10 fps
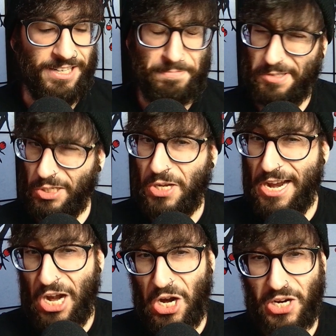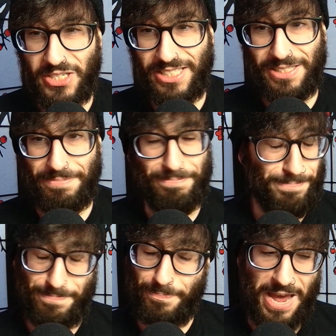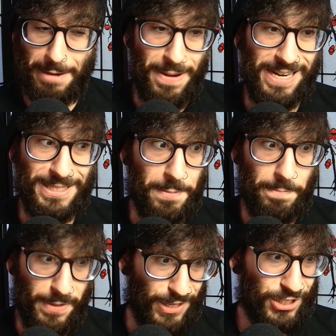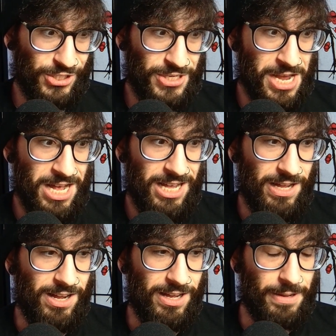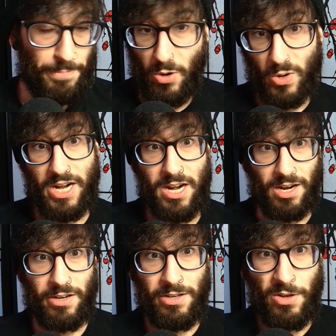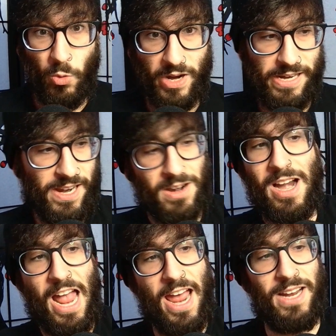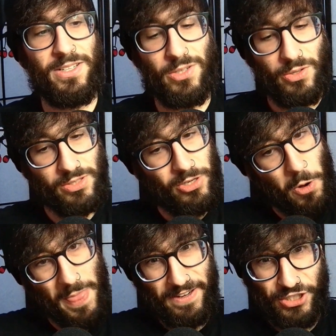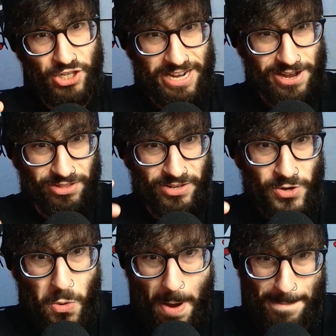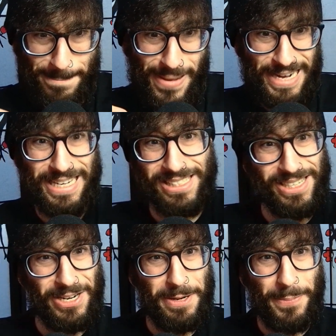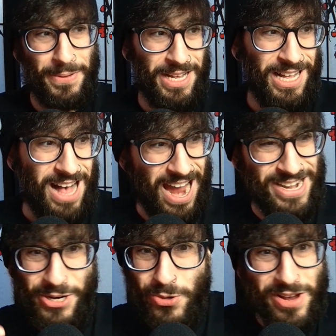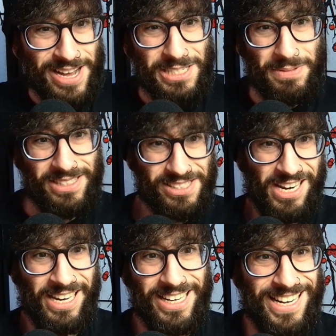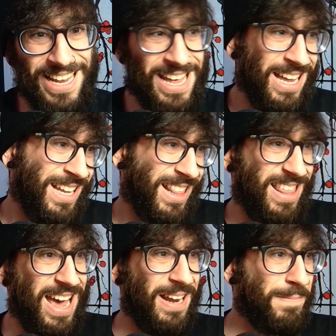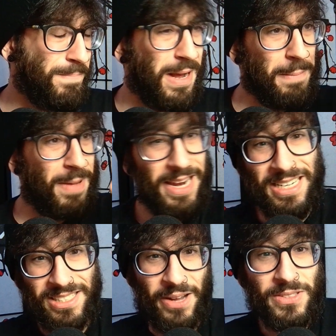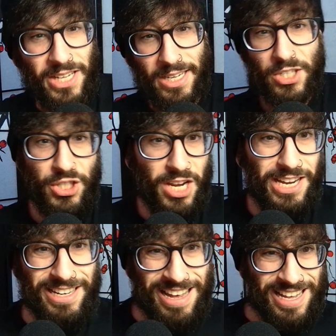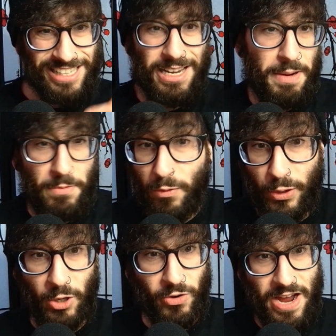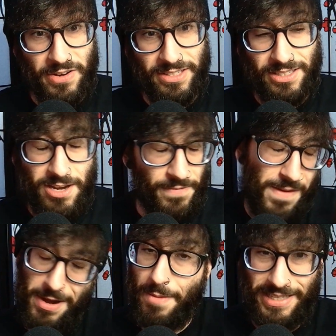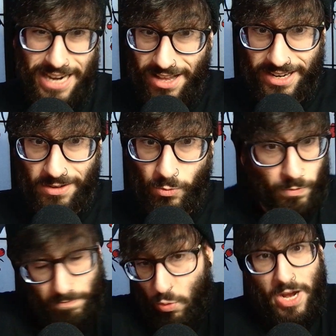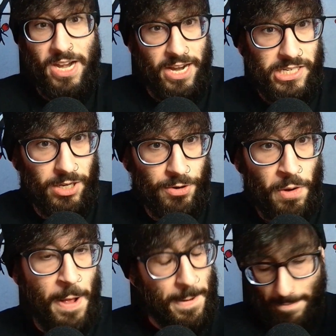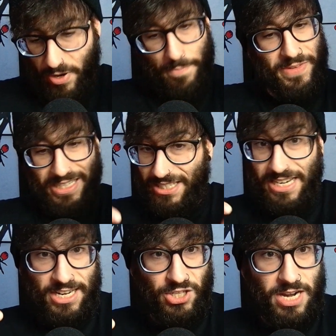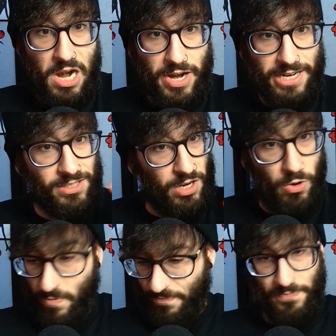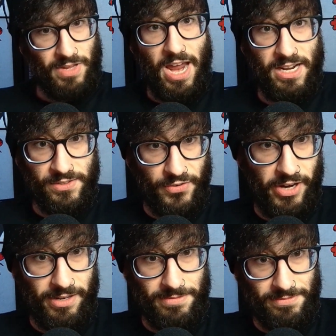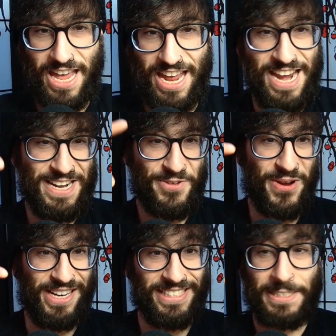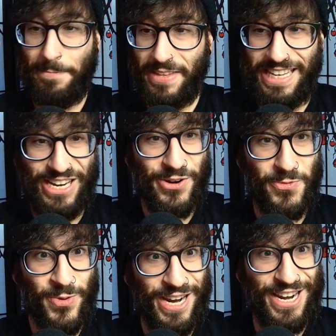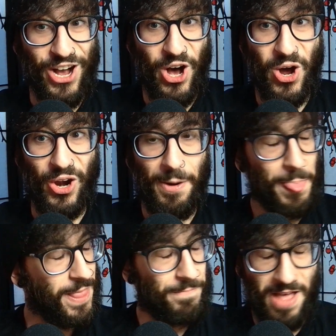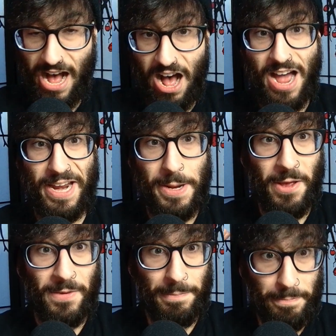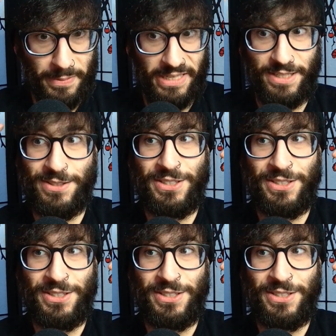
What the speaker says: it still kind of hurts. Back pain is a but we're here. We're here, and also check out the new mic setup. I know you guys been saying that my mic sounds like shit because I be moving around and stuff. I mean, I'm Italian. What can I do? But it's stationary, so hands-free. Anyways, here we are. I beat